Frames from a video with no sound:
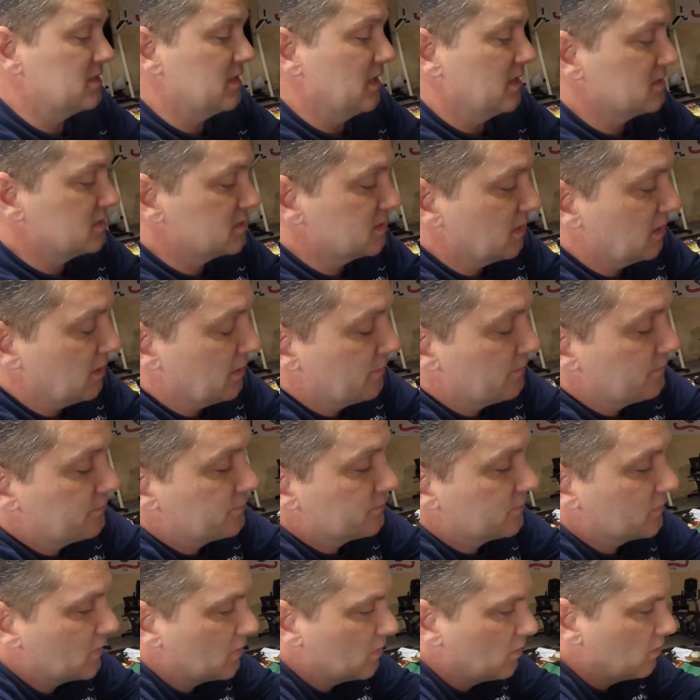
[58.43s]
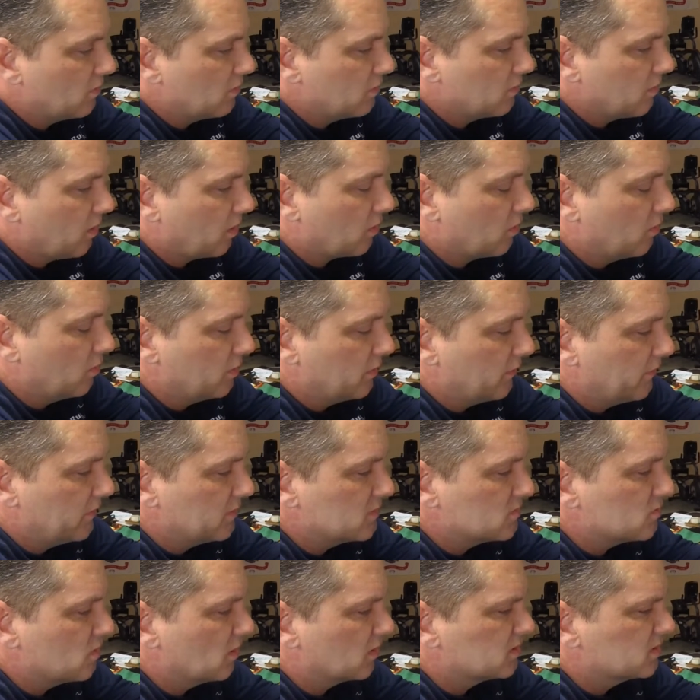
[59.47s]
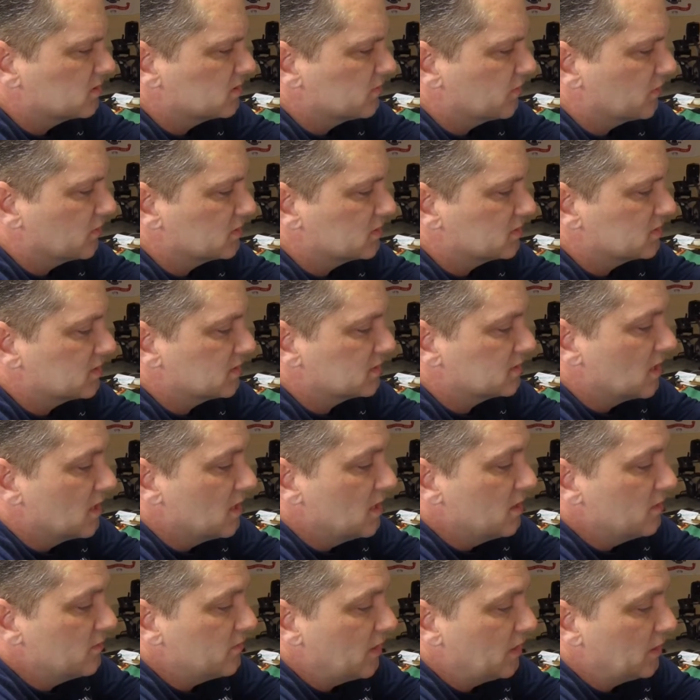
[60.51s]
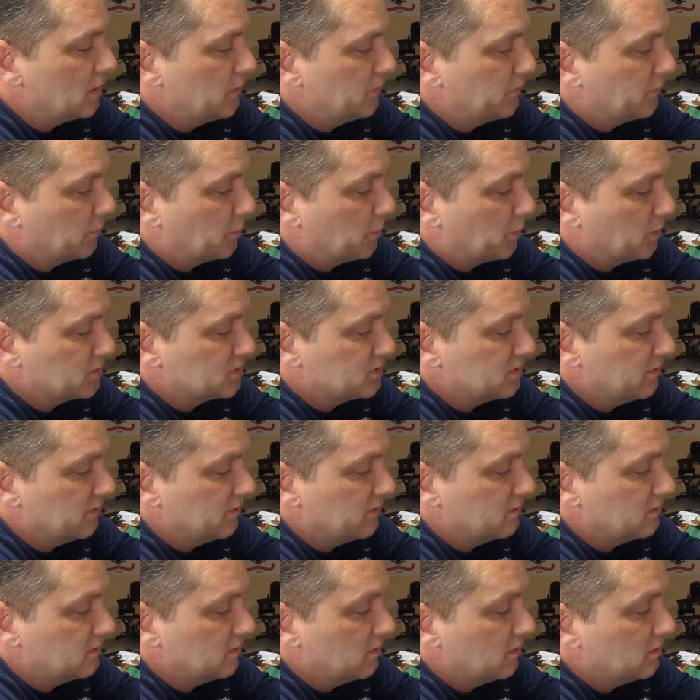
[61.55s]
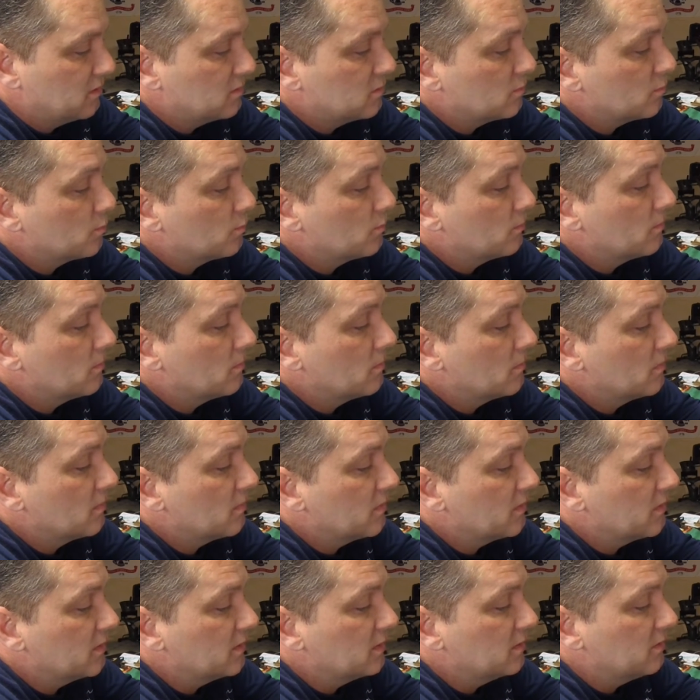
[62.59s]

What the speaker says: says, I'll go into the instructions first. It says, thank you for purchasing the